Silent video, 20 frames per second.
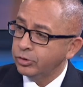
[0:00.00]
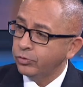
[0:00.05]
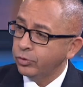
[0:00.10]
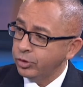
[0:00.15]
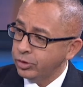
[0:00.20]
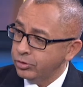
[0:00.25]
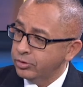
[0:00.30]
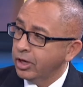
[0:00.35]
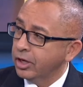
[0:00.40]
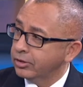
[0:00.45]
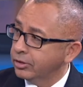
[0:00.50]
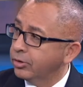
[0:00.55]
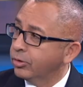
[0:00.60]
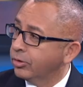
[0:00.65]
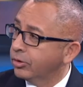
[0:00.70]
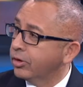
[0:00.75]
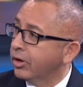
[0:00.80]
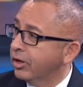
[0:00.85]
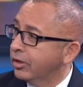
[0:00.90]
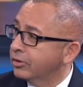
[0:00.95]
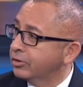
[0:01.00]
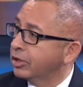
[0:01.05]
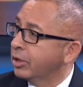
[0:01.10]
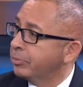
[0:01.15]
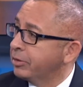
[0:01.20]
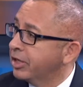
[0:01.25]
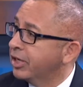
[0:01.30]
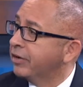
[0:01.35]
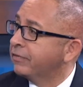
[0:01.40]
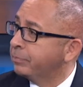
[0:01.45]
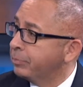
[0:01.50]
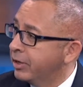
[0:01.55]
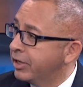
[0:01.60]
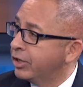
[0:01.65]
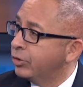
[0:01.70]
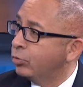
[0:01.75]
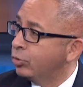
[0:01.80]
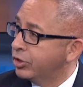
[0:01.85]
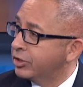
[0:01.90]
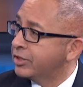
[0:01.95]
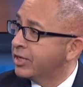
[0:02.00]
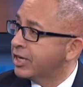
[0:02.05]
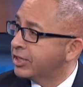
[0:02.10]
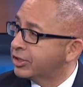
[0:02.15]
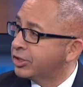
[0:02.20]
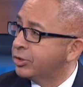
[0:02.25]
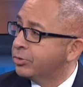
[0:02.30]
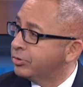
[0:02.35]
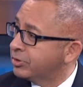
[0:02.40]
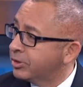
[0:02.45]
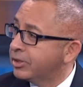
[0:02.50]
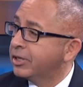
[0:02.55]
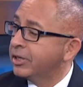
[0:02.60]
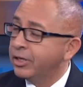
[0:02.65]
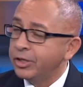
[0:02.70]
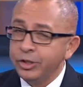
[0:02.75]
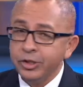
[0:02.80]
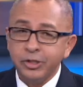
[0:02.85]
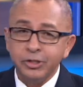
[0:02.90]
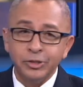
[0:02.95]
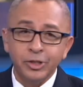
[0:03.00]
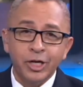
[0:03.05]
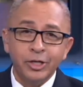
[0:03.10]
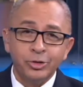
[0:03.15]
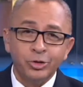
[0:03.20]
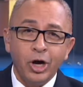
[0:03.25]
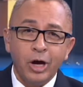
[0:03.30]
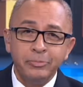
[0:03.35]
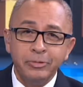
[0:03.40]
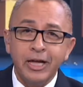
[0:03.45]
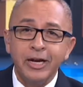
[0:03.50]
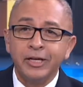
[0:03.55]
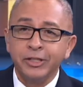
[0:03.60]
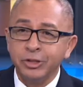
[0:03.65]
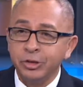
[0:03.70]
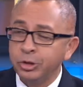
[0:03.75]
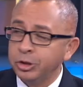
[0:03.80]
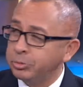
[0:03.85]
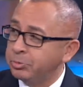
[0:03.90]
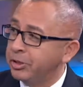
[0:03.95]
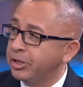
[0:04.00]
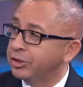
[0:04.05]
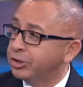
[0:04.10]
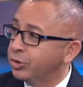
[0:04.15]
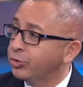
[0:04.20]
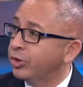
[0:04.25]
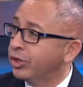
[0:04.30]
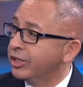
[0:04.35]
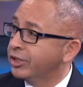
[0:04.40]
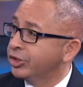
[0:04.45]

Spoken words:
for you not to go to college. I mean, if money was the excuse, you can drop that excuse because it really